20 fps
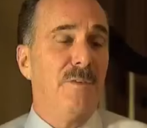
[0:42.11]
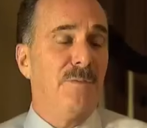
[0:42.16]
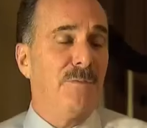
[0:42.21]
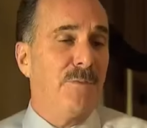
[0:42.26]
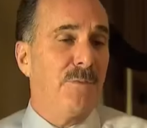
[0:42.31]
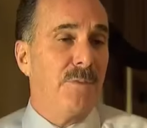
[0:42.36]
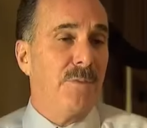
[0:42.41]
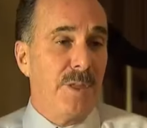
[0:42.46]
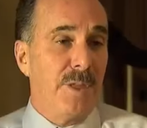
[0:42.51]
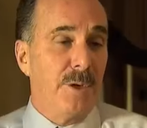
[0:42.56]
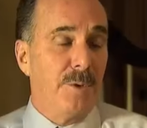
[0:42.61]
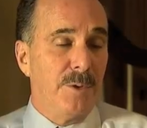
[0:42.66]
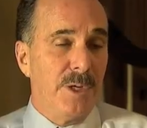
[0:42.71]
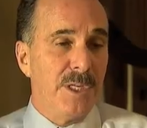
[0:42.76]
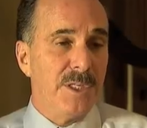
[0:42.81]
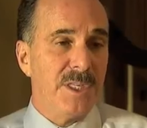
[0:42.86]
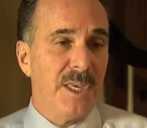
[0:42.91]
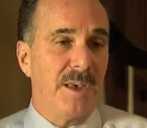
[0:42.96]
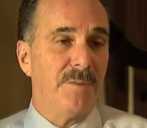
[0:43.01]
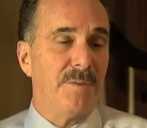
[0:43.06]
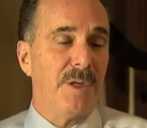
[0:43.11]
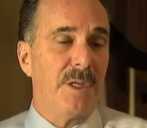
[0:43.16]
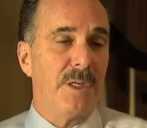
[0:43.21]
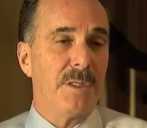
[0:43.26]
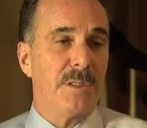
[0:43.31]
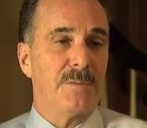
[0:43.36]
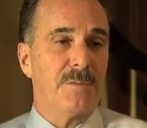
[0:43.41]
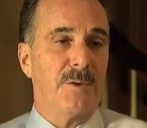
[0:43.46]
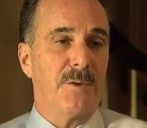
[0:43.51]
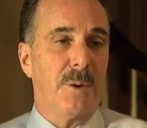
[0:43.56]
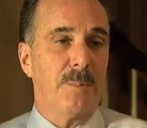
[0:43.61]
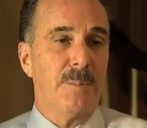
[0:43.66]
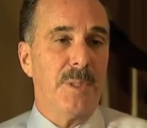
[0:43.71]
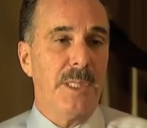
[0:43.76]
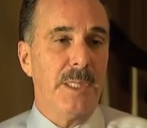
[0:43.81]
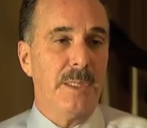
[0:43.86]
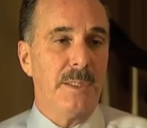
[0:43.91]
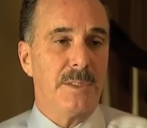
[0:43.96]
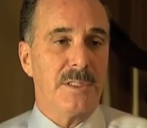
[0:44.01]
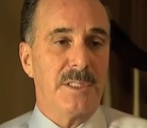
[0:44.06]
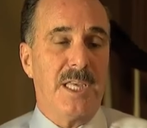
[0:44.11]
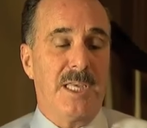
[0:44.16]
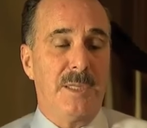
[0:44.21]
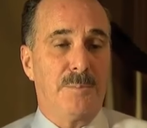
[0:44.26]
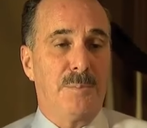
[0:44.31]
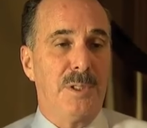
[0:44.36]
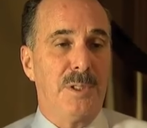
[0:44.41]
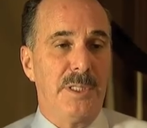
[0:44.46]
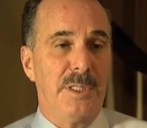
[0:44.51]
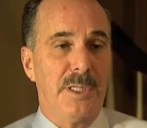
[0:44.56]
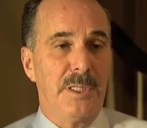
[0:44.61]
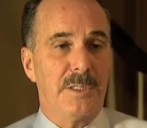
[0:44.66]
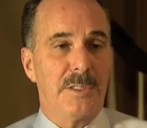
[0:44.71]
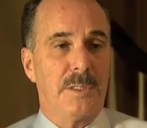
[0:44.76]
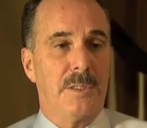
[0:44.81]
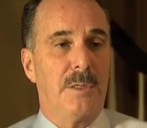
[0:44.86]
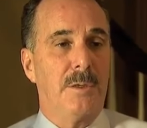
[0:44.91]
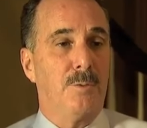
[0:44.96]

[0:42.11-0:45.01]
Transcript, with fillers: If there is evidence from the state police